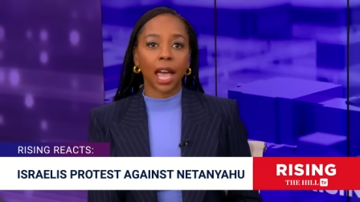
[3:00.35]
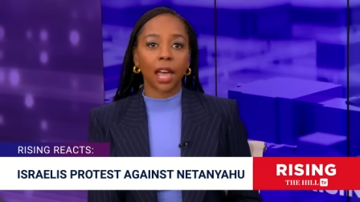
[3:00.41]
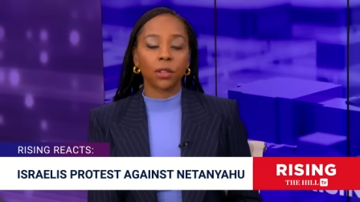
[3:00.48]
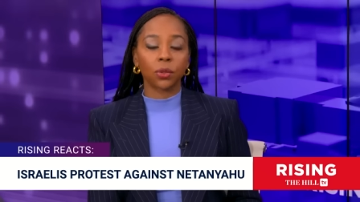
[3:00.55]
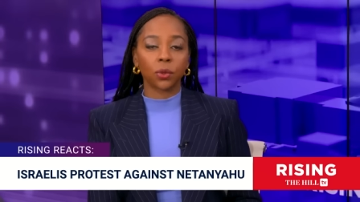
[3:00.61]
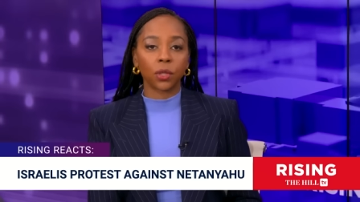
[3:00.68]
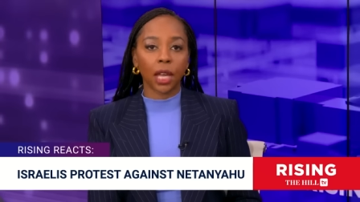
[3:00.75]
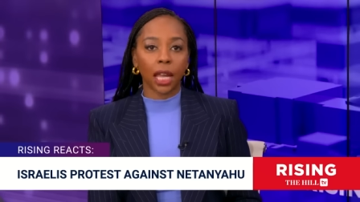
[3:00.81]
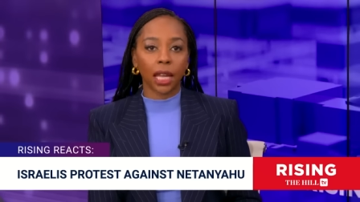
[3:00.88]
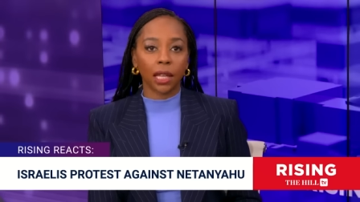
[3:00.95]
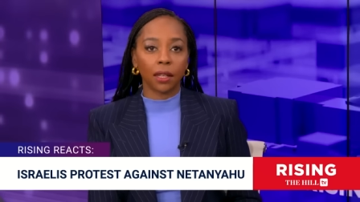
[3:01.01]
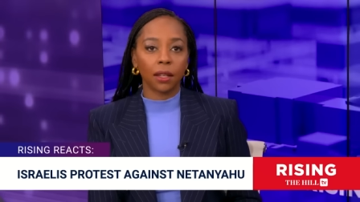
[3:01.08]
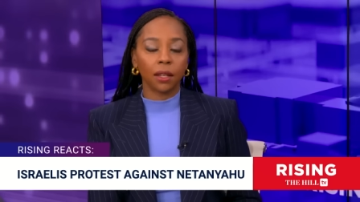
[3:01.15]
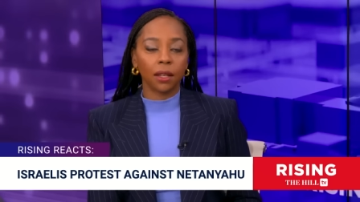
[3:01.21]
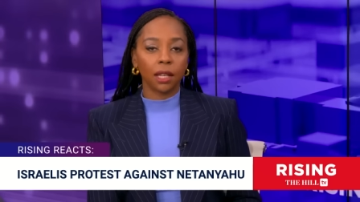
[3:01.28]

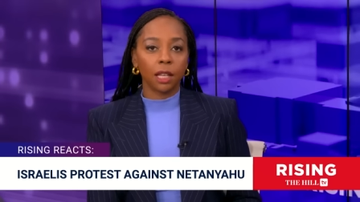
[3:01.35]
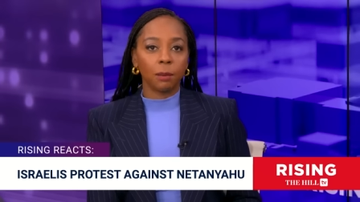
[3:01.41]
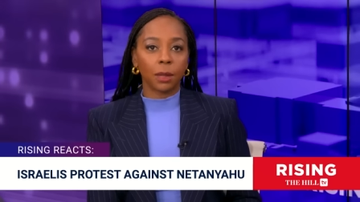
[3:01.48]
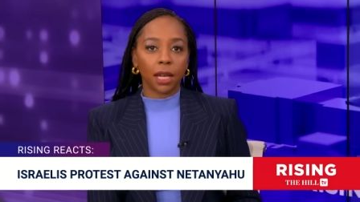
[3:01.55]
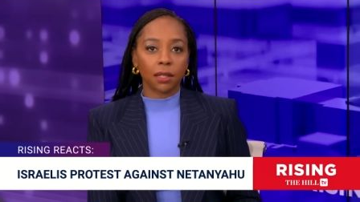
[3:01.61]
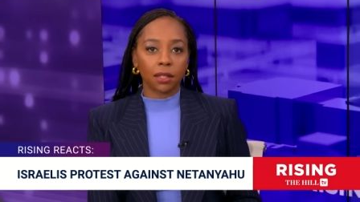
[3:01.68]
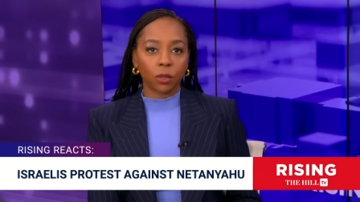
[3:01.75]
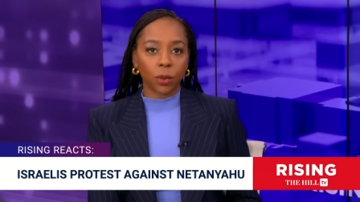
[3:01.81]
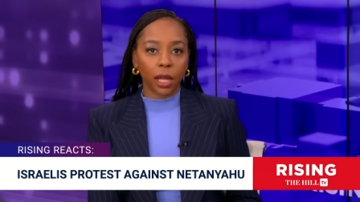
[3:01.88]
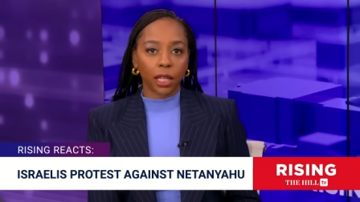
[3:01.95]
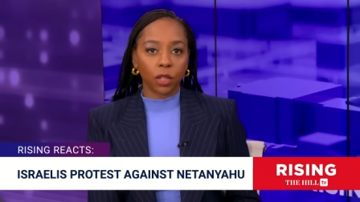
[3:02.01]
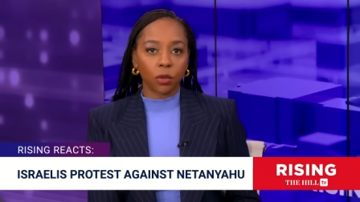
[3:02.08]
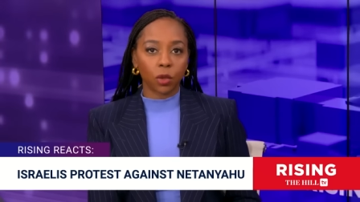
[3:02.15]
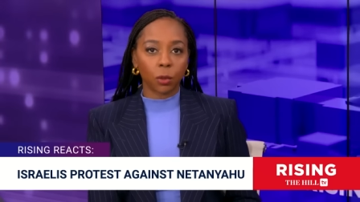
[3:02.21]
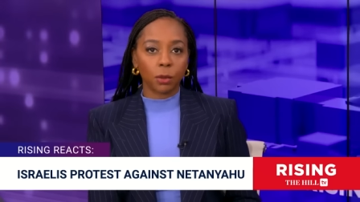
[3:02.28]
ascertain because
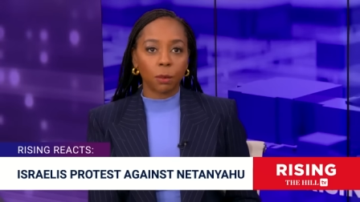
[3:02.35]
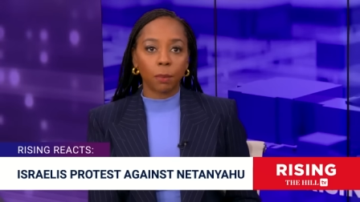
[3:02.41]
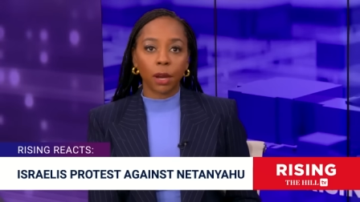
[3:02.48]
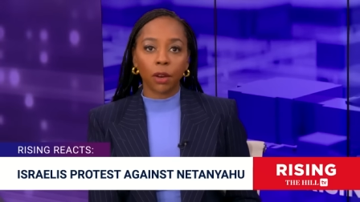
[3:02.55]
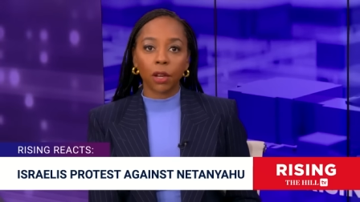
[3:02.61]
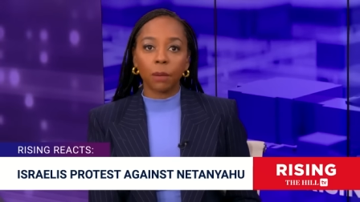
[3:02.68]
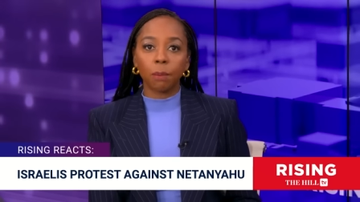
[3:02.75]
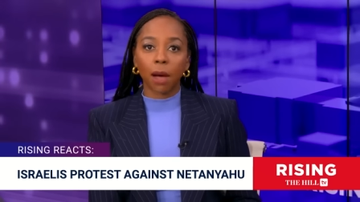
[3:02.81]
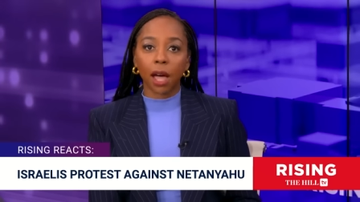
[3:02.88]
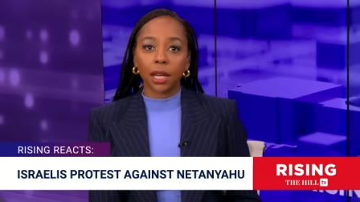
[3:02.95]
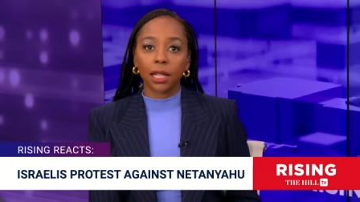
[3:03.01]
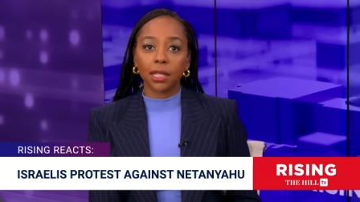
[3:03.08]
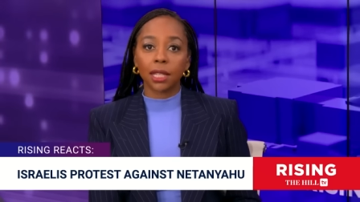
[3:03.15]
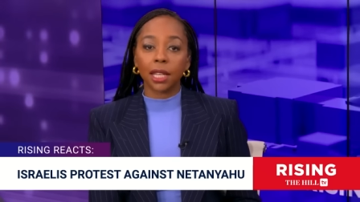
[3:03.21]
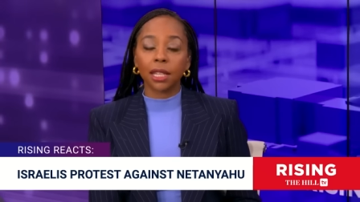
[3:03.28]
Israeli troops buried
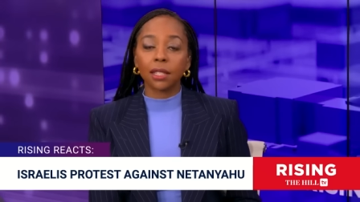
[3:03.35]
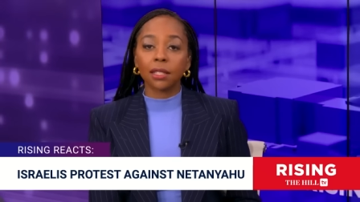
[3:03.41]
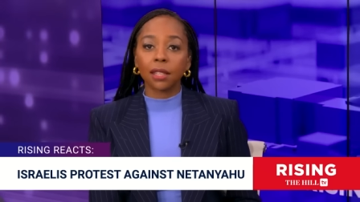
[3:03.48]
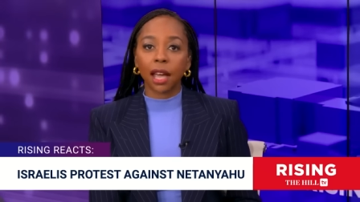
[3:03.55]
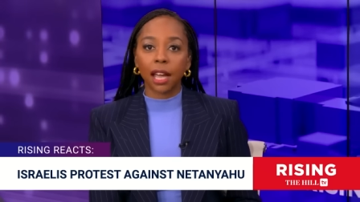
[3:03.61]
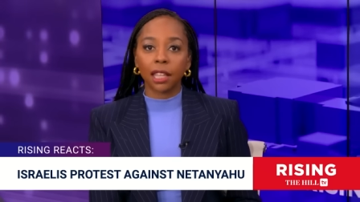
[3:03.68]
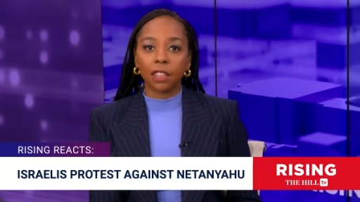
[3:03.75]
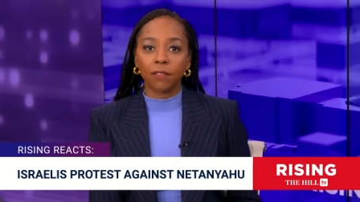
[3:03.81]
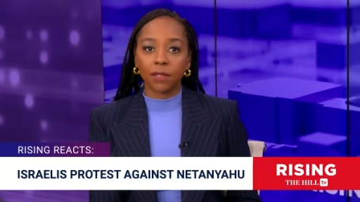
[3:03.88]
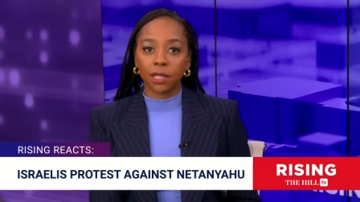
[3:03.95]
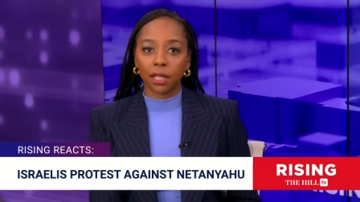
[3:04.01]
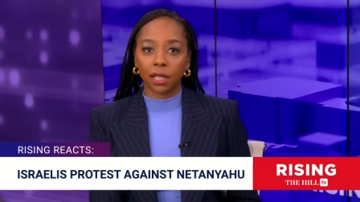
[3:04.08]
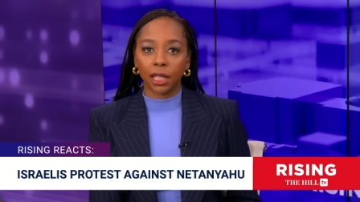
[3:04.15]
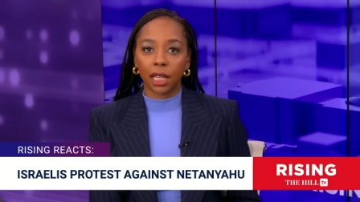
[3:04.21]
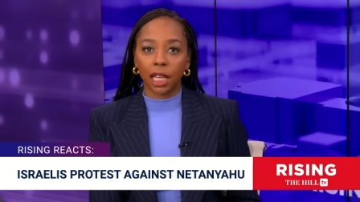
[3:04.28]
bodies inside the
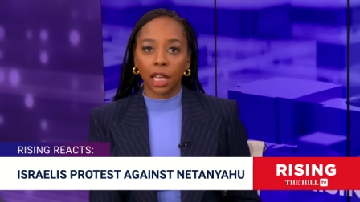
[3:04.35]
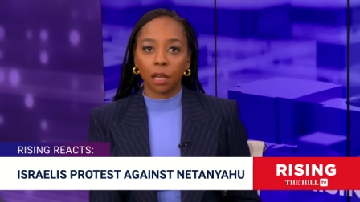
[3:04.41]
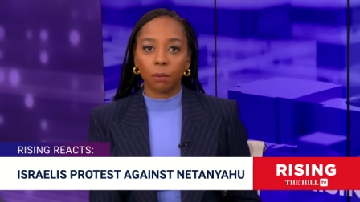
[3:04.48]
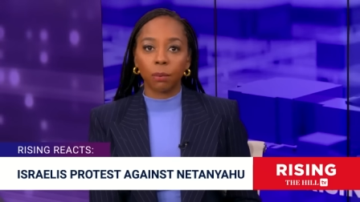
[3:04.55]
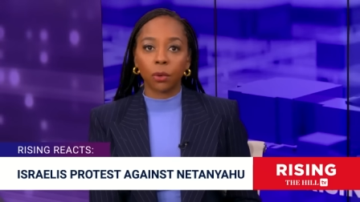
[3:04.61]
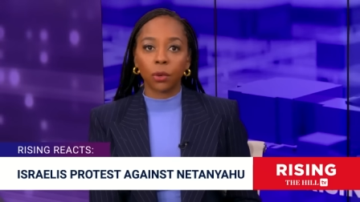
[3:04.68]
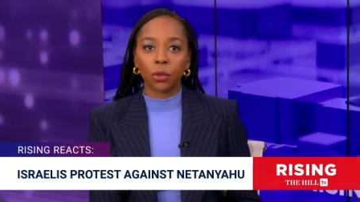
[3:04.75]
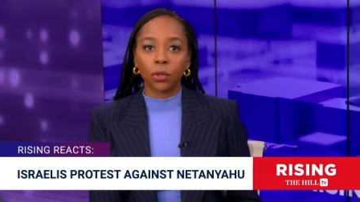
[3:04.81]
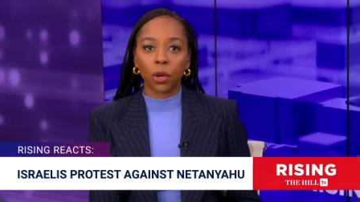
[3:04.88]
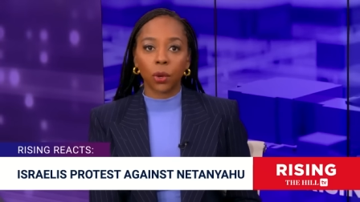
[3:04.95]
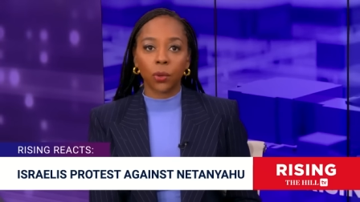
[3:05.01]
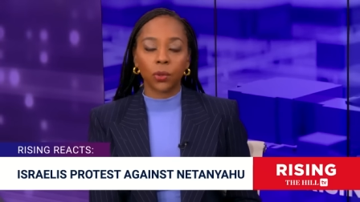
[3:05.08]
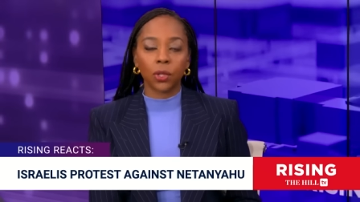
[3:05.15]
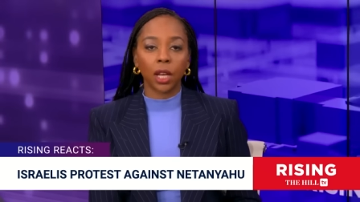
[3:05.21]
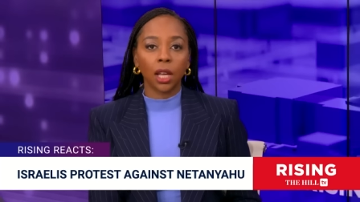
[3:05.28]
facility and
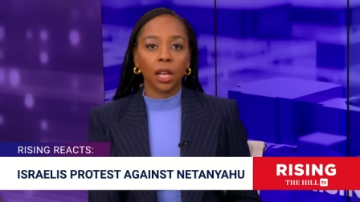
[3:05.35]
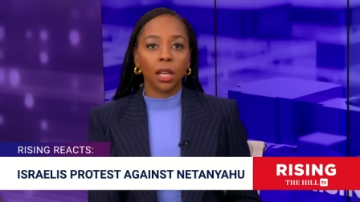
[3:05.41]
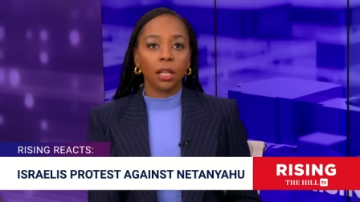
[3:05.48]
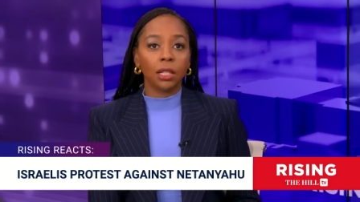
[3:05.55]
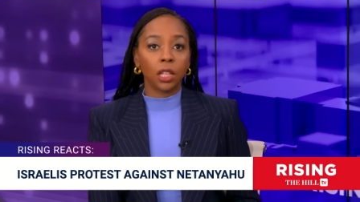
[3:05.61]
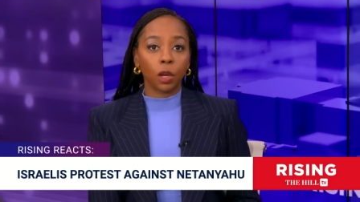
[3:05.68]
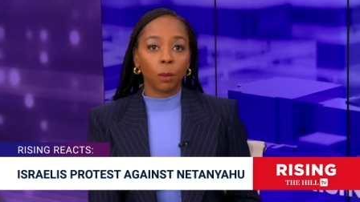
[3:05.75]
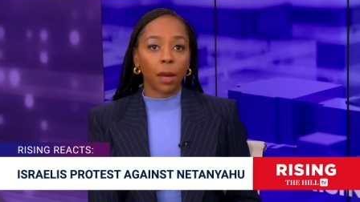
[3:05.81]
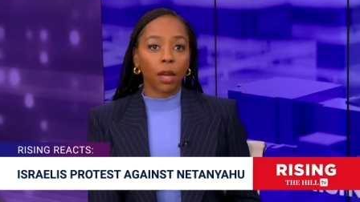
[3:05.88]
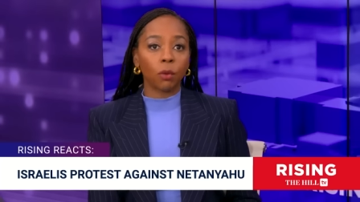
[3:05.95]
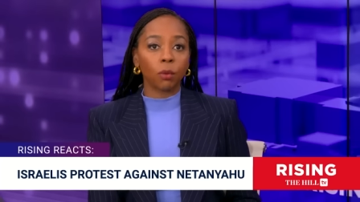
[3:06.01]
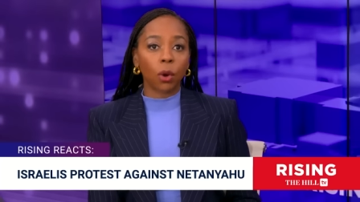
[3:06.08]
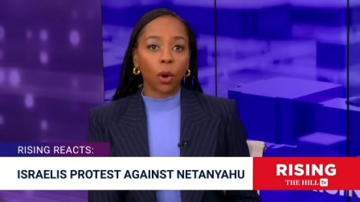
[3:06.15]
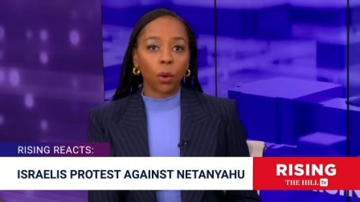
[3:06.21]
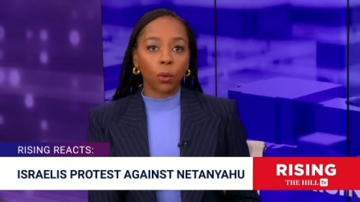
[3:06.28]
bulldozed nearby
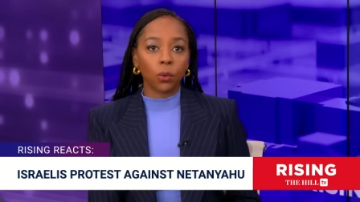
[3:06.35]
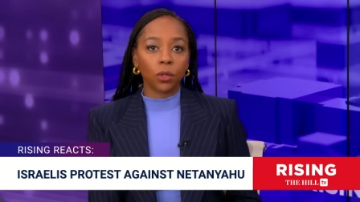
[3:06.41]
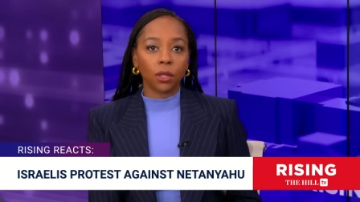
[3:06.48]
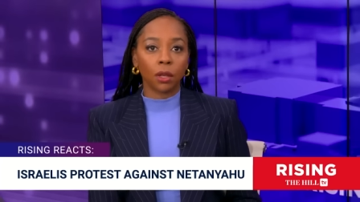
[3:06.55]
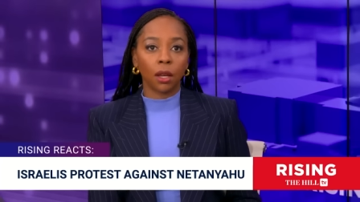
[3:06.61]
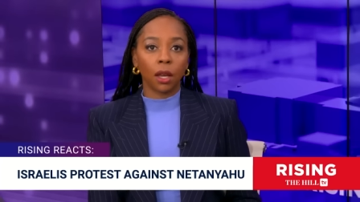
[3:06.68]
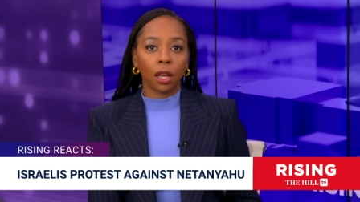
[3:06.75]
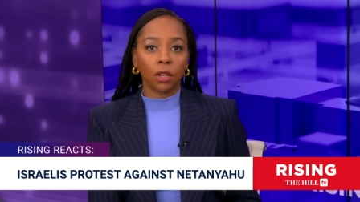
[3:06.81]
roads.